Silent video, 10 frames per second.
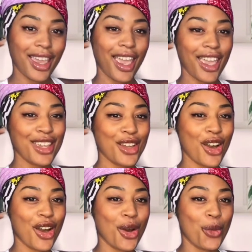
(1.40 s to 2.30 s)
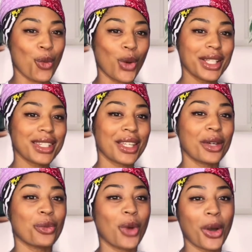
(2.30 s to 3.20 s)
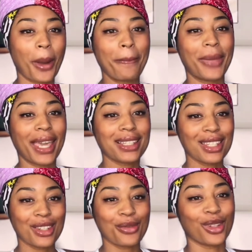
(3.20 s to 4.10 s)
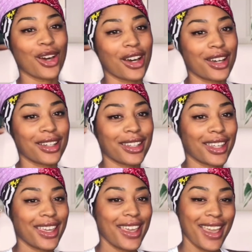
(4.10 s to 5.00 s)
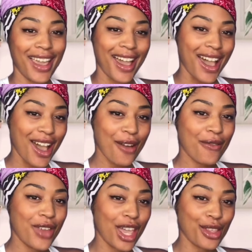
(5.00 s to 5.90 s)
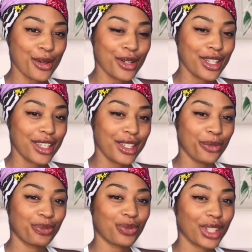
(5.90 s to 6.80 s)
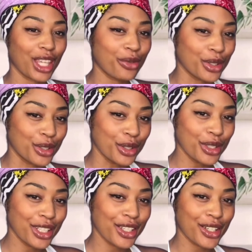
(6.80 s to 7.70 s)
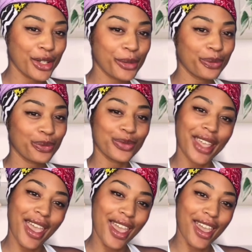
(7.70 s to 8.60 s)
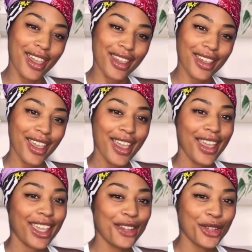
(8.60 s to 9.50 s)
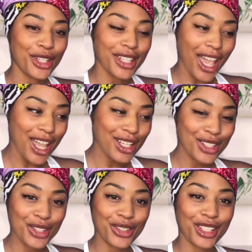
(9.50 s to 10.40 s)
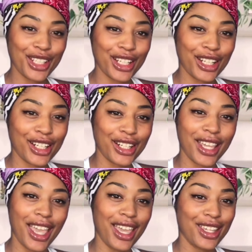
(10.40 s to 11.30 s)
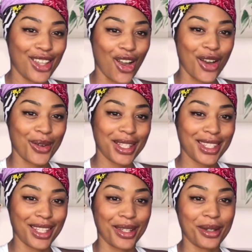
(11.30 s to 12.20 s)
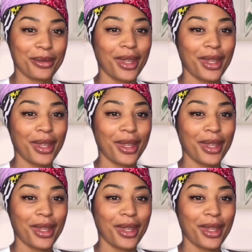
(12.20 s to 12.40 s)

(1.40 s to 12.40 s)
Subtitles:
Hey y'all, what's up? Welcome back to the vlog. I'm Valerie. If you're new here, hey. If you're not new here, hey y'all, what's up?